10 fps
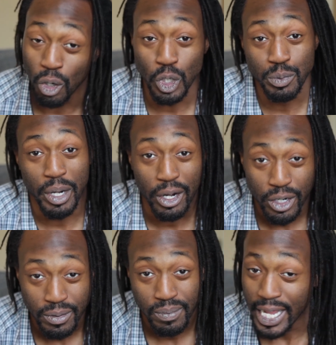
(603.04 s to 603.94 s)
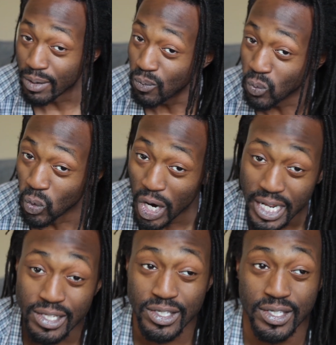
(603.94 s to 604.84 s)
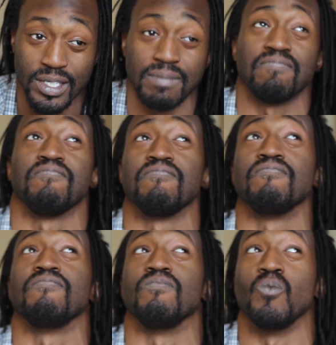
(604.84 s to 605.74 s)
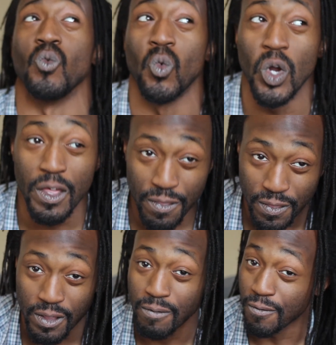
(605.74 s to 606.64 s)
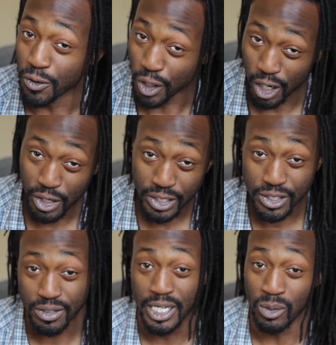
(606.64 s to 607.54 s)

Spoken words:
horsepower. It runs with Ferraris.